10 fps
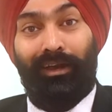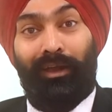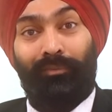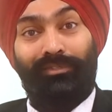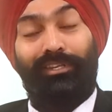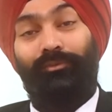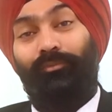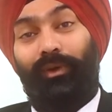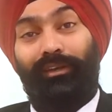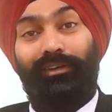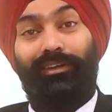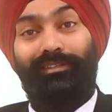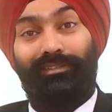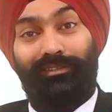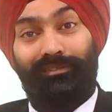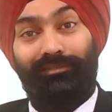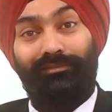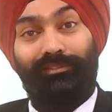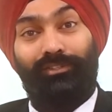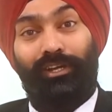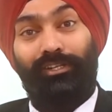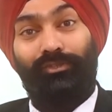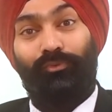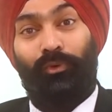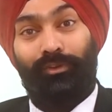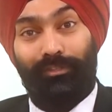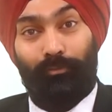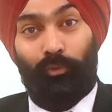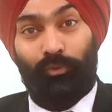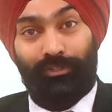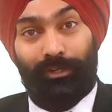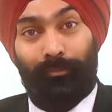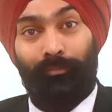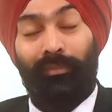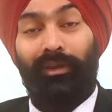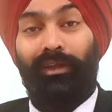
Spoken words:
I was invited as a judge for a symposium,